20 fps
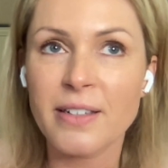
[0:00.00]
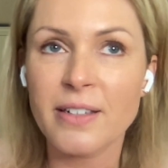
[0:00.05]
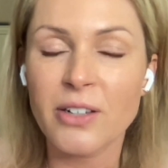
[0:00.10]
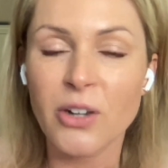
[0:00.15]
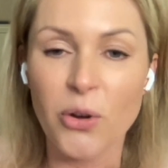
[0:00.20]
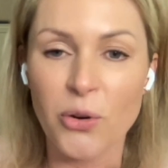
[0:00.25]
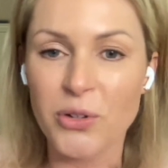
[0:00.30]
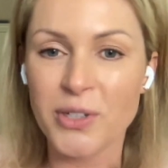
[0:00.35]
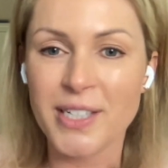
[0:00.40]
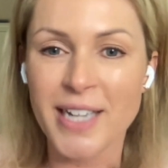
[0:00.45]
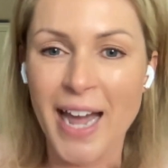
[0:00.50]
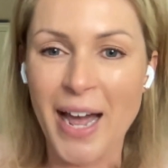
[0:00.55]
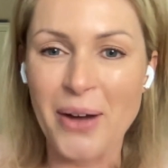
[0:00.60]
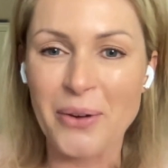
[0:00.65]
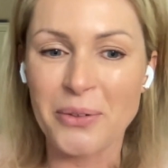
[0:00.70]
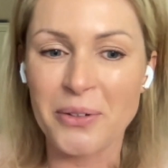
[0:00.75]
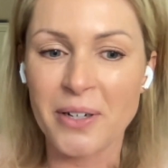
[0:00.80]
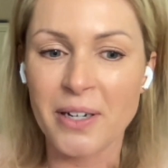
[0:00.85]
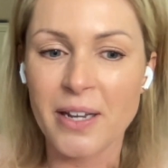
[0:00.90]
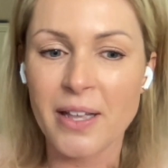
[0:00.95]

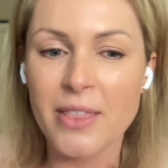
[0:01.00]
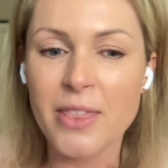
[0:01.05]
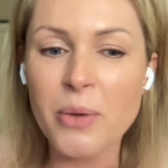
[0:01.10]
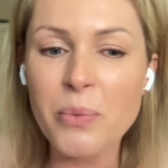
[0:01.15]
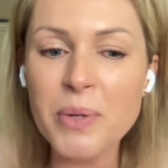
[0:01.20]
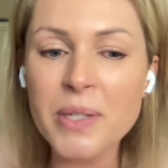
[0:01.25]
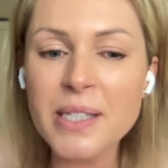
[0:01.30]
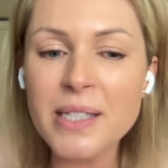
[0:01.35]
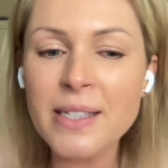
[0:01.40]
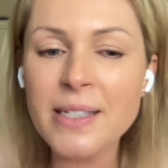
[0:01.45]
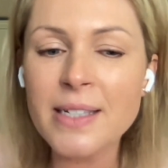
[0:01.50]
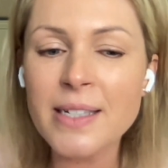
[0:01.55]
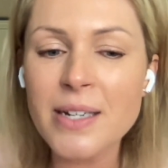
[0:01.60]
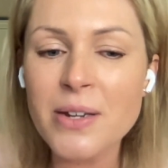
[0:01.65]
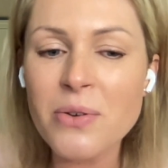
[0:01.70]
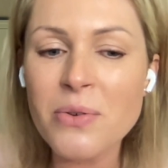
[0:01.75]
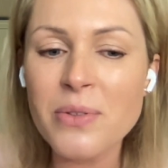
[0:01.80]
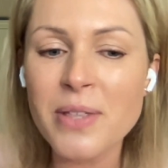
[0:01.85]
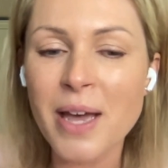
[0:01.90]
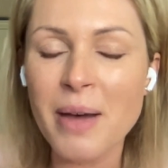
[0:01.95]
lockdown, there was
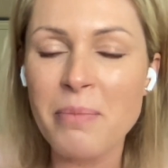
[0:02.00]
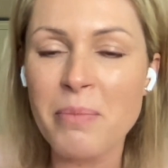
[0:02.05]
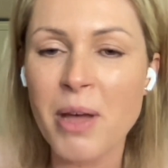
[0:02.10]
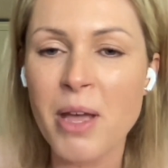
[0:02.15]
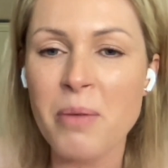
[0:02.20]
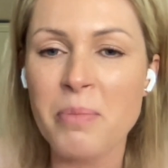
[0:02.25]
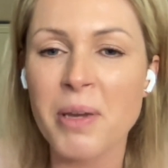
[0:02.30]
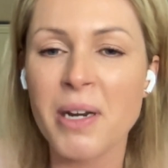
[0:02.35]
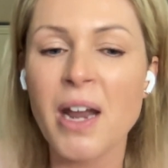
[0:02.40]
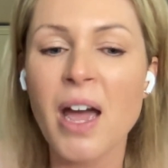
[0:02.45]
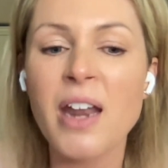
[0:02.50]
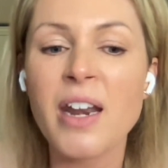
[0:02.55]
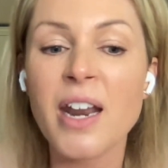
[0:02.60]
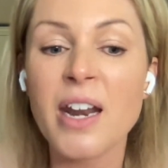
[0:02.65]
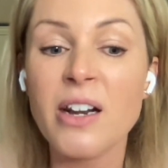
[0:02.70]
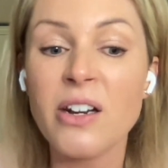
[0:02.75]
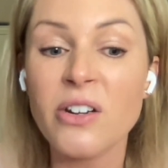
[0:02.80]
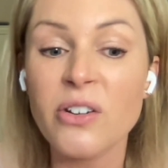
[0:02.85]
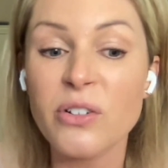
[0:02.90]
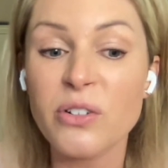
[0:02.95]
still that moment, and I
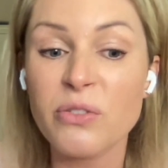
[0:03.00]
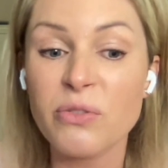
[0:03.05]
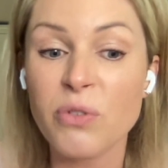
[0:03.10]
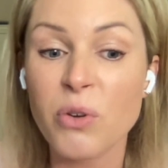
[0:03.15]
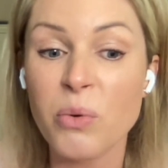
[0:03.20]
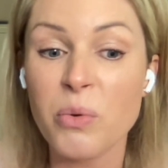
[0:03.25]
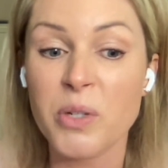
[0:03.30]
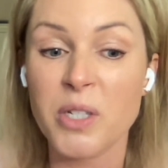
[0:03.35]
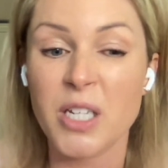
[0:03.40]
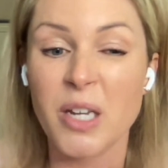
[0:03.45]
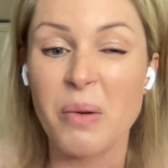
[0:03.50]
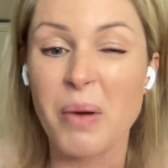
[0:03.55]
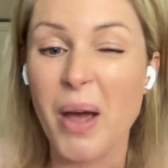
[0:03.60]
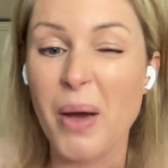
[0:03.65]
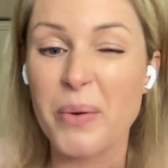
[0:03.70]
looked forward to it.